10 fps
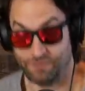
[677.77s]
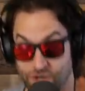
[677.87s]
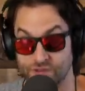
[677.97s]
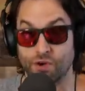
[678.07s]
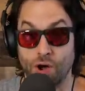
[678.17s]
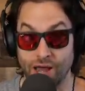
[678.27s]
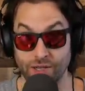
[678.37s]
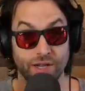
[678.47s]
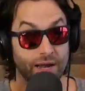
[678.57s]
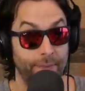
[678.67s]
First of all, I
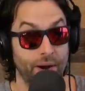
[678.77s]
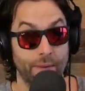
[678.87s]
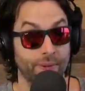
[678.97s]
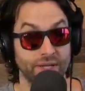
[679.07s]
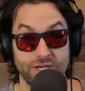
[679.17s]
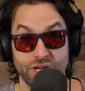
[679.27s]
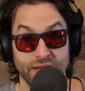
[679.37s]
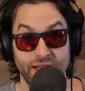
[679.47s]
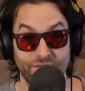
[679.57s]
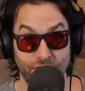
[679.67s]
looked like a paraplegic
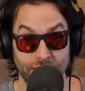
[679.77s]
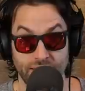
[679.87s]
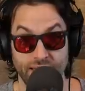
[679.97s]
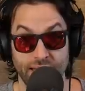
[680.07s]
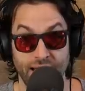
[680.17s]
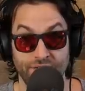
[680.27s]
in that fucking thing.